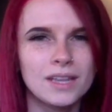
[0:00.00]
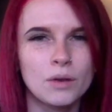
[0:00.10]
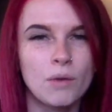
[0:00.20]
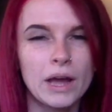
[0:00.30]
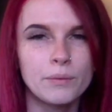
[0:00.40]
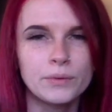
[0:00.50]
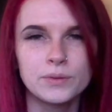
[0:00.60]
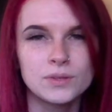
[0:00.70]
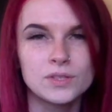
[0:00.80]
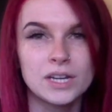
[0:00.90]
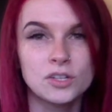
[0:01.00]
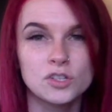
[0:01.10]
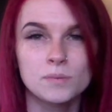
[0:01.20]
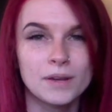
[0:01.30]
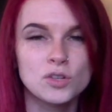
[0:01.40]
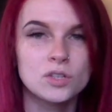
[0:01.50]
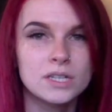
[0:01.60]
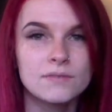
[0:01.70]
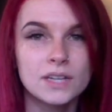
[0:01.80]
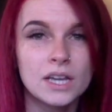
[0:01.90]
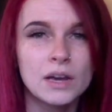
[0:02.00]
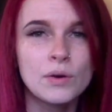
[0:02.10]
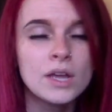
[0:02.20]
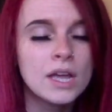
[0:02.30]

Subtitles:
like why I won't use Nature's Specialty video.